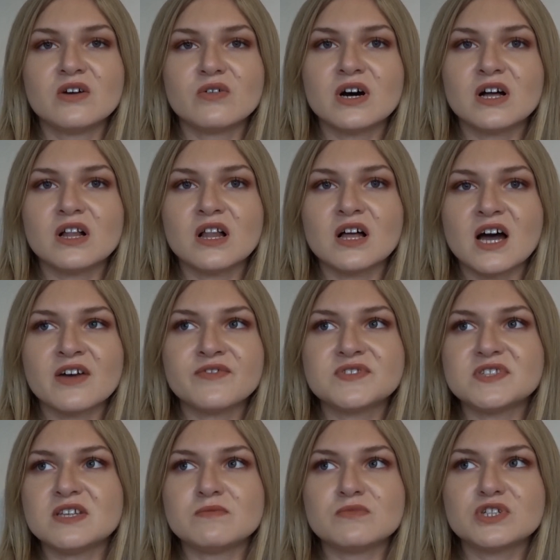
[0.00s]
well, I've
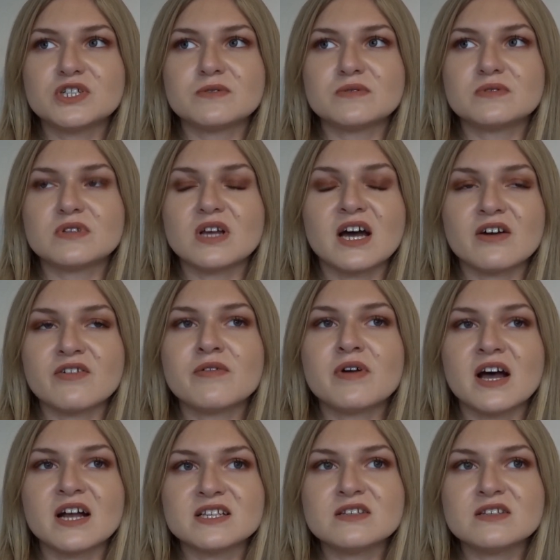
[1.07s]
seen I